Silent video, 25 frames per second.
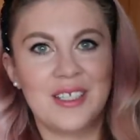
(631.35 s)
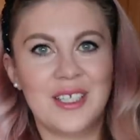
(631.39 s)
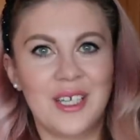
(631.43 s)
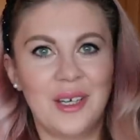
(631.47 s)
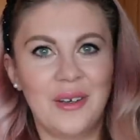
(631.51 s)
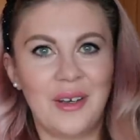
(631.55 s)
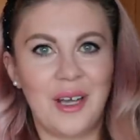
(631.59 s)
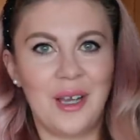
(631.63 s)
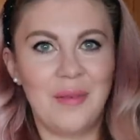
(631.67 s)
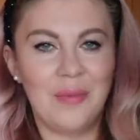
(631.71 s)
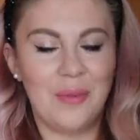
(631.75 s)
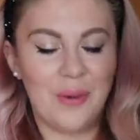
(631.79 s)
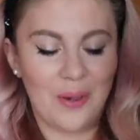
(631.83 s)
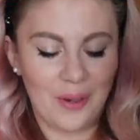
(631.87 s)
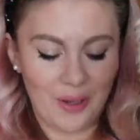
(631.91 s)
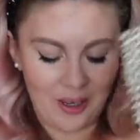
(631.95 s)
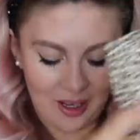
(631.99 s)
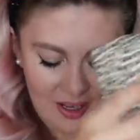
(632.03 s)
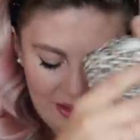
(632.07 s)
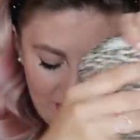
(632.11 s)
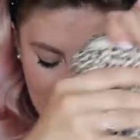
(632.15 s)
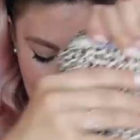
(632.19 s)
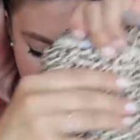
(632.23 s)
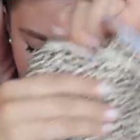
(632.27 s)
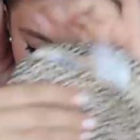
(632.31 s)
So I bought
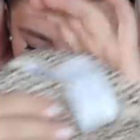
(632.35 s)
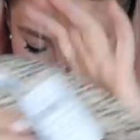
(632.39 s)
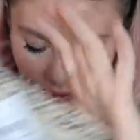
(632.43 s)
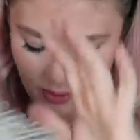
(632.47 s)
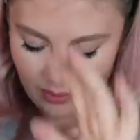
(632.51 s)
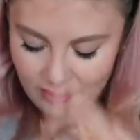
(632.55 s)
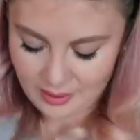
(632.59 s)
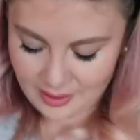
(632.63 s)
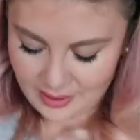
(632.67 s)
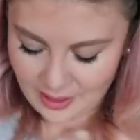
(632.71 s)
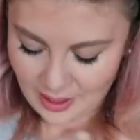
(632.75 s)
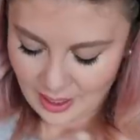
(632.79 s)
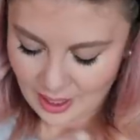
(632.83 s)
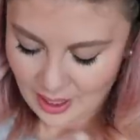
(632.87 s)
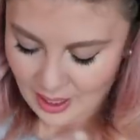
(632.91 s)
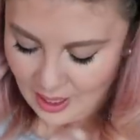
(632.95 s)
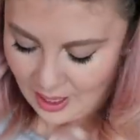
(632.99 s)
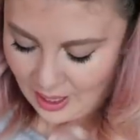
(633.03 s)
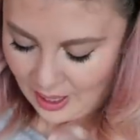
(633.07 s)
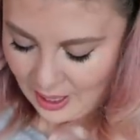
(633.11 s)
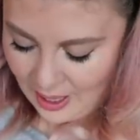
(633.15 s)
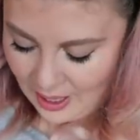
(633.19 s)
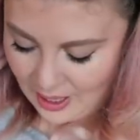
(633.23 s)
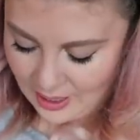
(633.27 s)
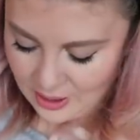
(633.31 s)
her those,
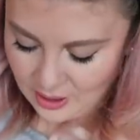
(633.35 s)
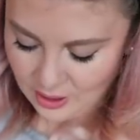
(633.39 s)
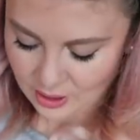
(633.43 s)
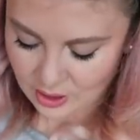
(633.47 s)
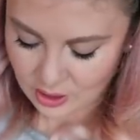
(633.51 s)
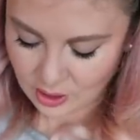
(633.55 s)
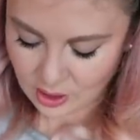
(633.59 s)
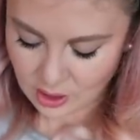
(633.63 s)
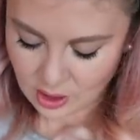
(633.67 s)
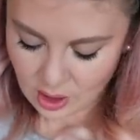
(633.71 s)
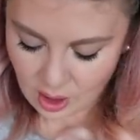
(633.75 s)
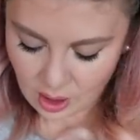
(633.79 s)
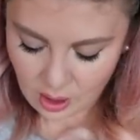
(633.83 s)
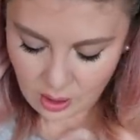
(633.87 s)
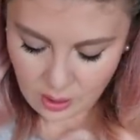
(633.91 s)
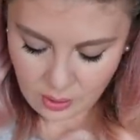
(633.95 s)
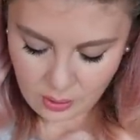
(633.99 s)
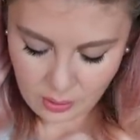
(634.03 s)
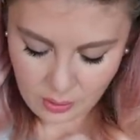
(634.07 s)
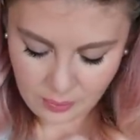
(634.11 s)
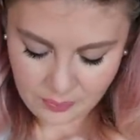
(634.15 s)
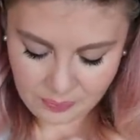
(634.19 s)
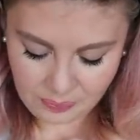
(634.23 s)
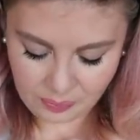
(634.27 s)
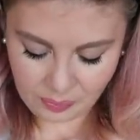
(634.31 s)
and to
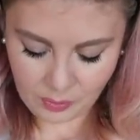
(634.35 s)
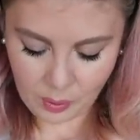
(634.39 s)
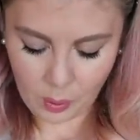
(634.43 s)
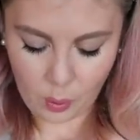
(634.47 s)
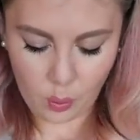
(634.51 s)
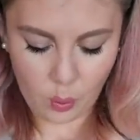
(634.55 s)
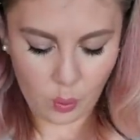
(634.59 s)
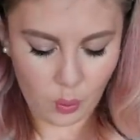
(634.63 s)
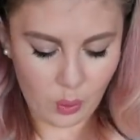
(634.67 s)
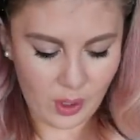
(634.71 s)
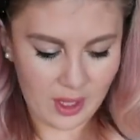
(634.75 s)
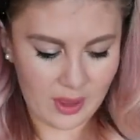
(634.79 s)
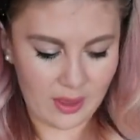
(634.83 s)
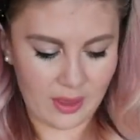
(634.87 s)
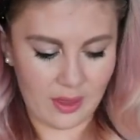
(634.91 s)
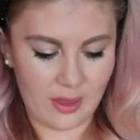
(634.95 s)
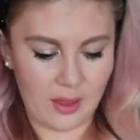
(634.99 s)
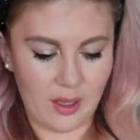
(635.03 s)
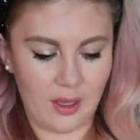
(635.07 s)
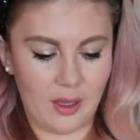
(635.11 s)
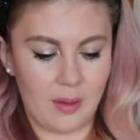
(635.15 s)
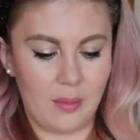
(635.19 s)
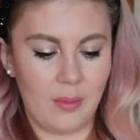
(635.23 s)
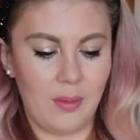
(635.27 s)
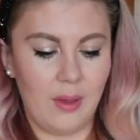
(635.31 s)
go with
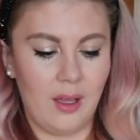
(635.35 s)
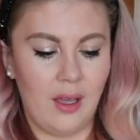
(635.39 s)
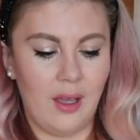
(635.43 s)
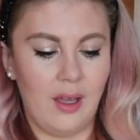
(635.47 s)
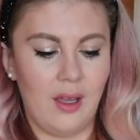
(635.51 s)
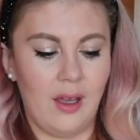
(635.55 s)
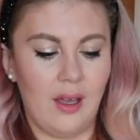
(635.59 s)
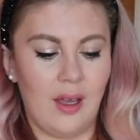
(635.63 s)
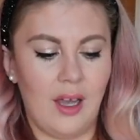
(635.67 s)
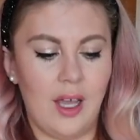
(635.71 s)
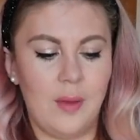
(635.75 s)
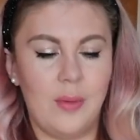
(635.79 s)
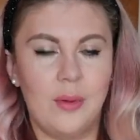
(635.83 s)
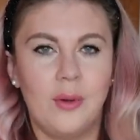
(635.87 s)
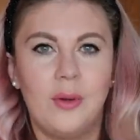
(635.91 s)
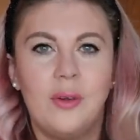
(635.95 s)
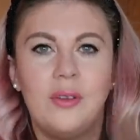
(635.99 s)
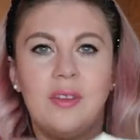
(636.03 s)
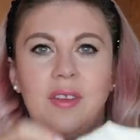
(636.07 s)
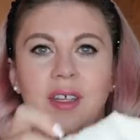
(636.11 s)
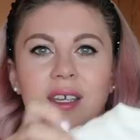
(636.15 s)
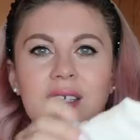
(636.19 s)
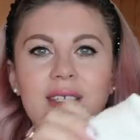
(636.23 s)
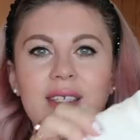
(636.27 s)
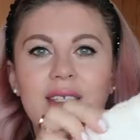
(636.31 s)
them I
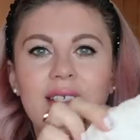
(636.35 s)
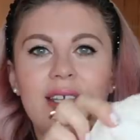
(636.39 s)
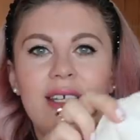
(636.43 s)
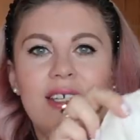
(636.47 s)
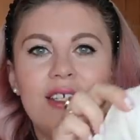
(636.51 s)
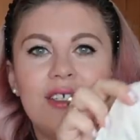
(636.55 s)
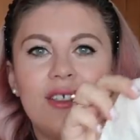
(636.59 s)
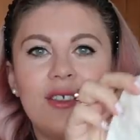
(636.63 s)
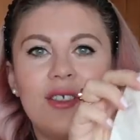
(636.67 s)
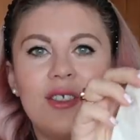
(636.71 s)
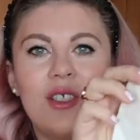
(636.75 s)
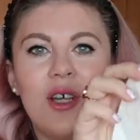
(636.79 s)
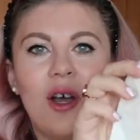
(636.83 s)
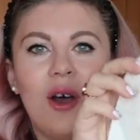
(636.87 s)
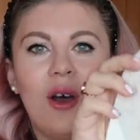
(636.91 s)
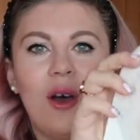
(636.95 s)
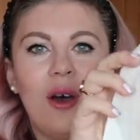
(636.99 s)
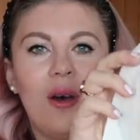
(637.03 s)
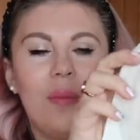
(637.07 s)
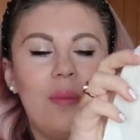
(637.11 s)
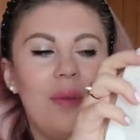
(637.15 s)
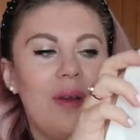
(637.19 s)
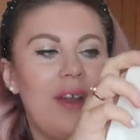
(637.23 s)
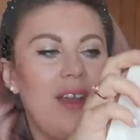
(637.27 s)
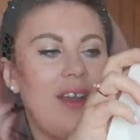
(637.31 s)
bought this little
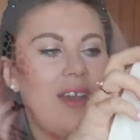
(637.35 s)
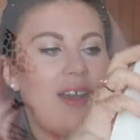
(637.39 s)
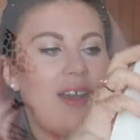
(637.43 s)
top